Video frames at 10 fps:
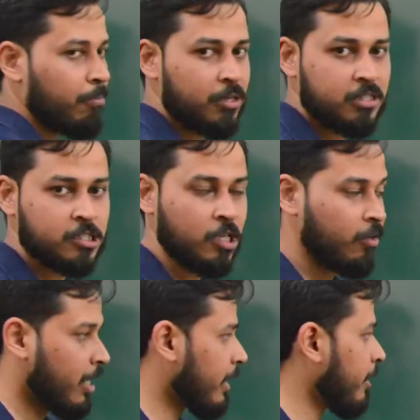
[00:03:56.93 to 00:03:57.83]
this is our
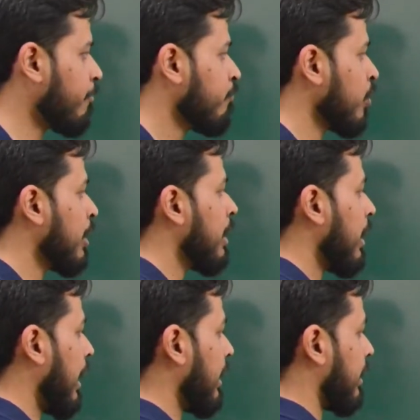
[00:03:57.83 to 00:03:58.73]
array,
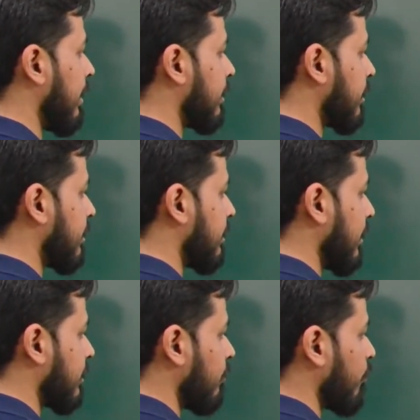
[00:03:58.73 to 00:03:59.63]
and let us say
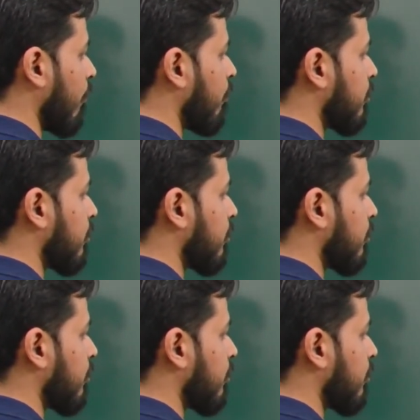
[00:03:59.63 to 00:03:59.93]
some numbers are